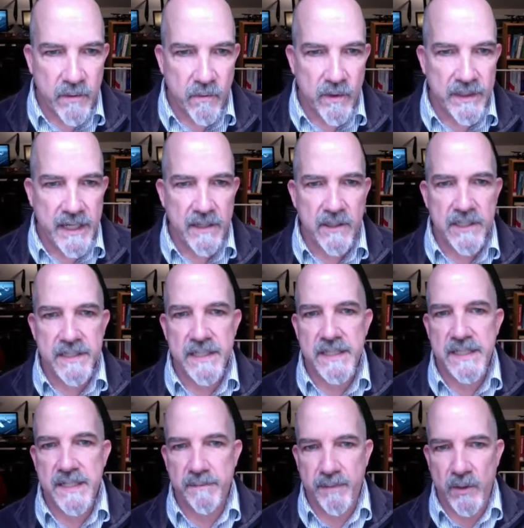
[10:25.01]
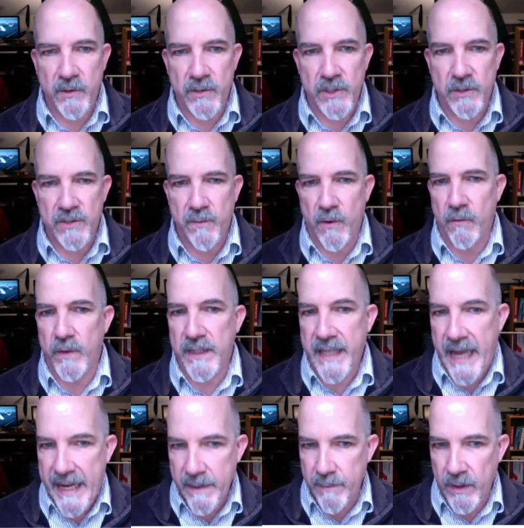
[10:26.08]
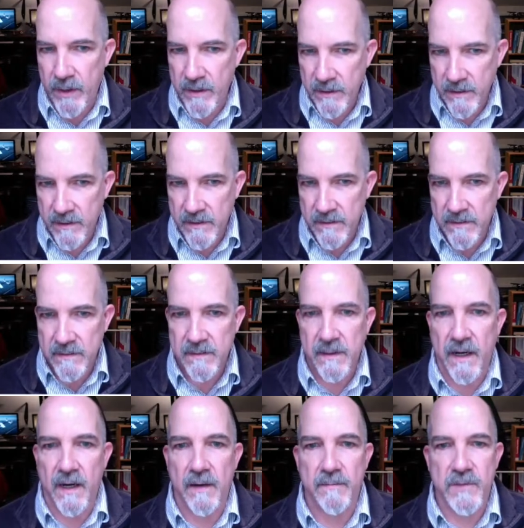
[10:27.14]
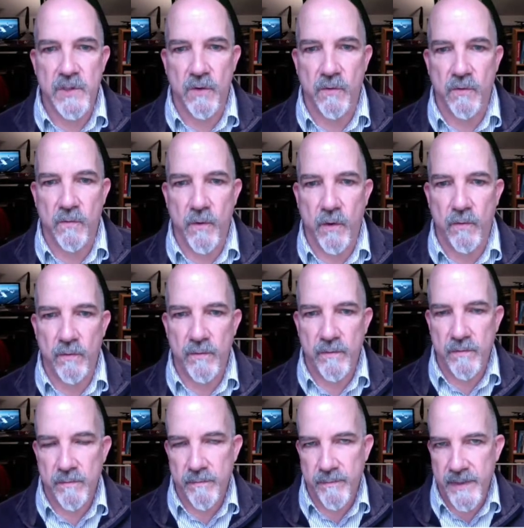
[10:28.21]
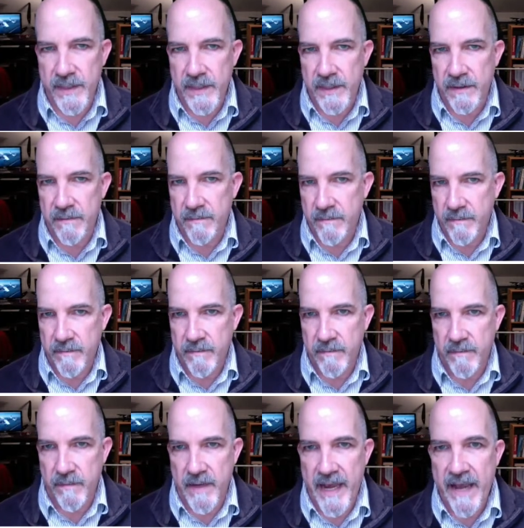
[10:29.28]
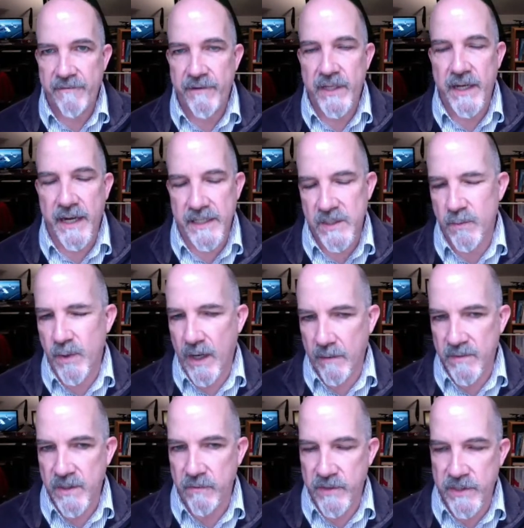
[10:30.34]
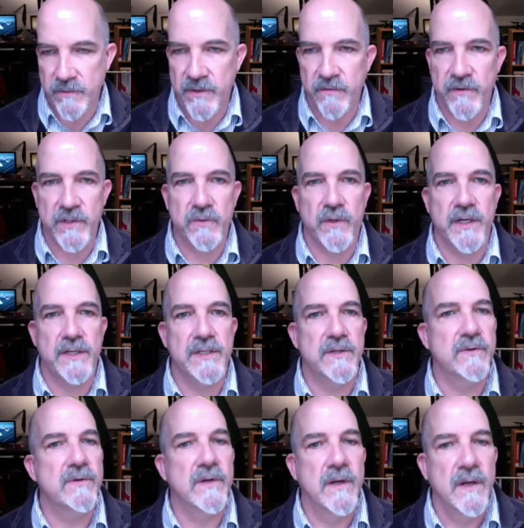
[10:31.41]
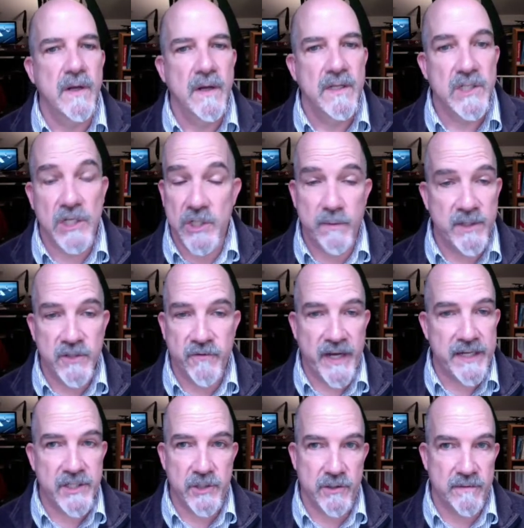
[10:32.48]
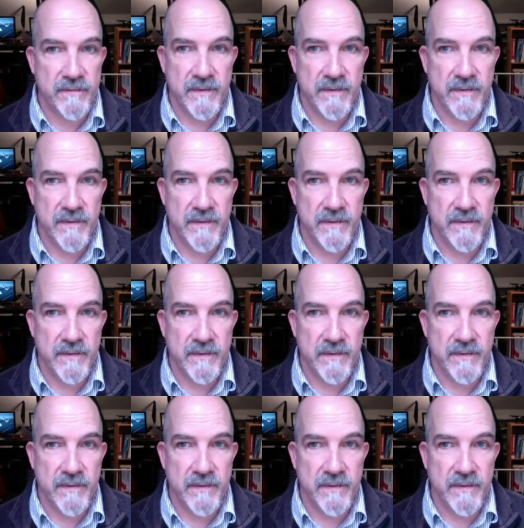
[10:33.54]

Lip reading: Well, not only is it simpler, so it's more reliable. So it won't be having the kinds of problems that we've seen with the V-22. It's also much faster.